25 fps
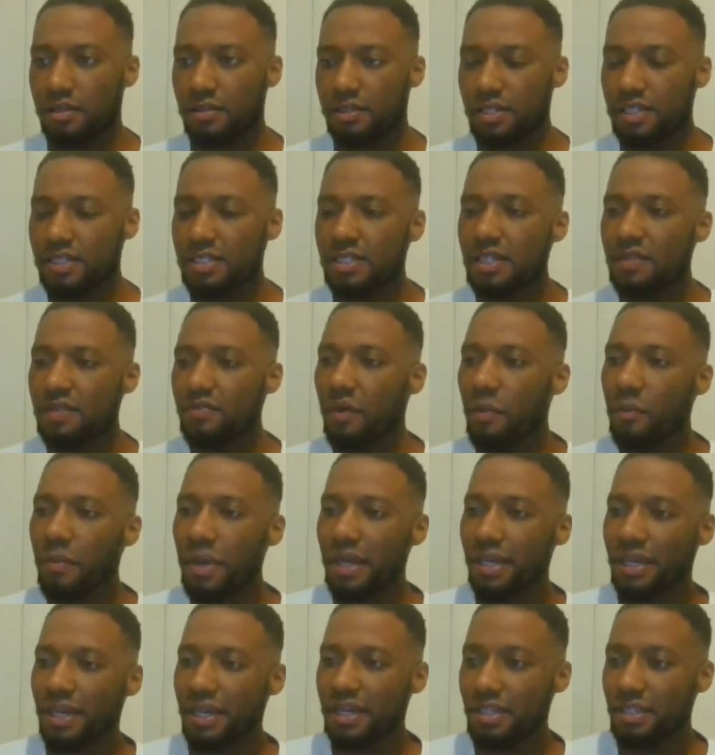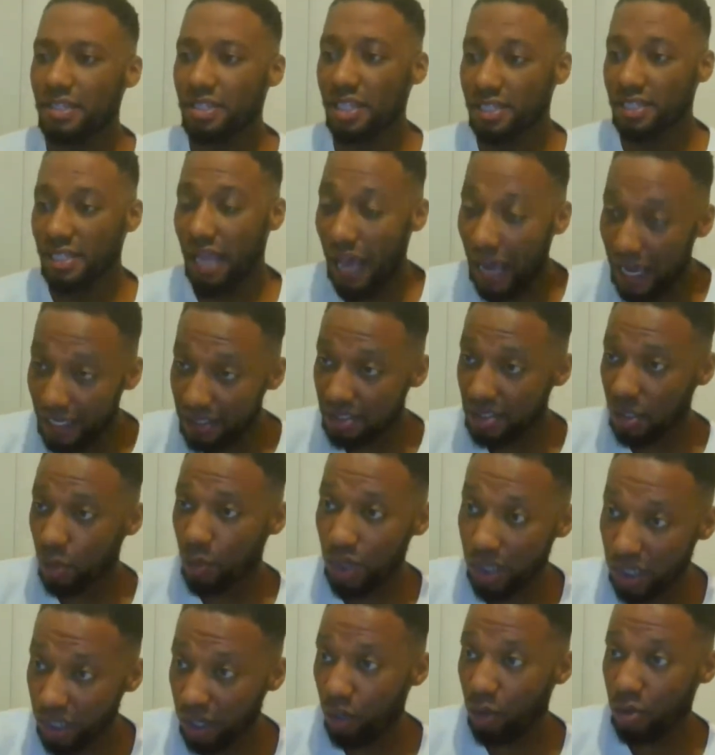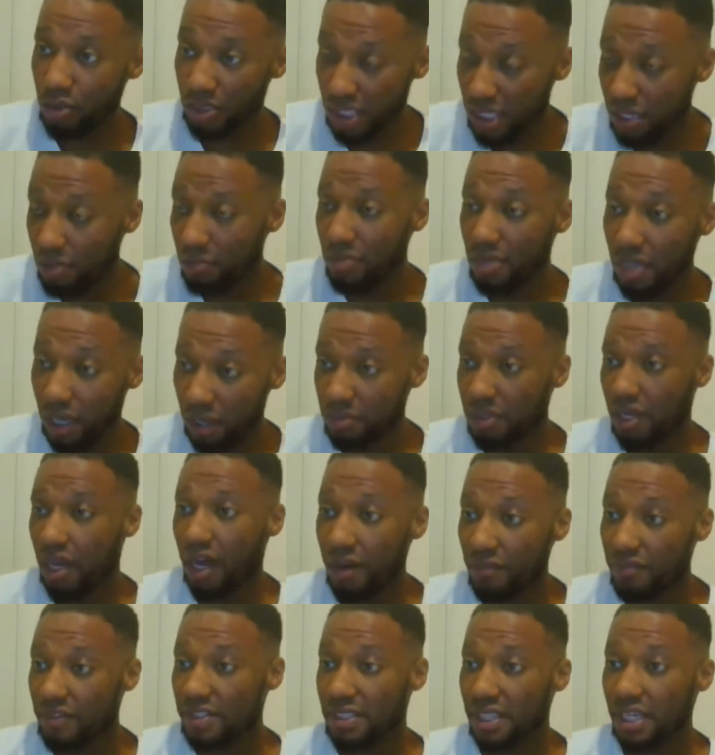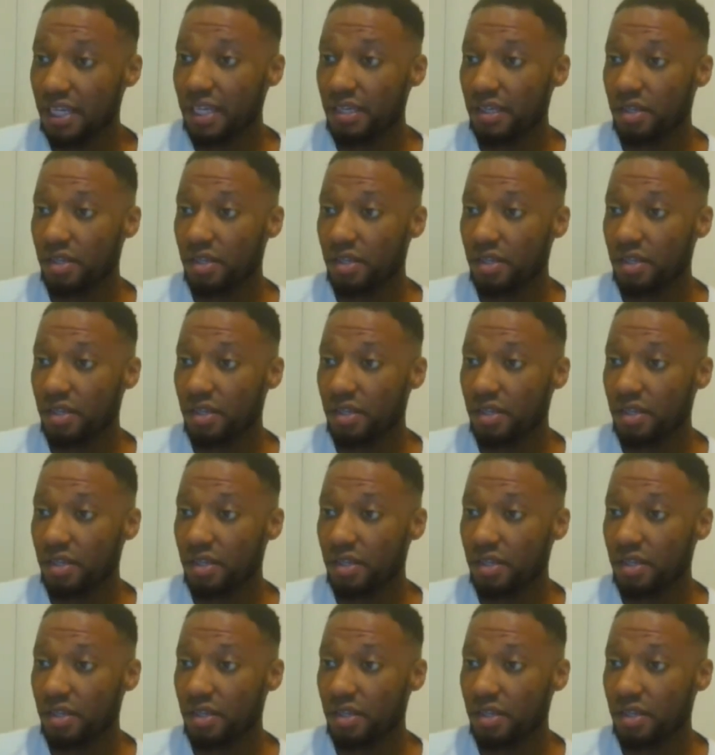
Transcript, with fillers: Doesn't even make any sense. I had someone else hit me up the other day,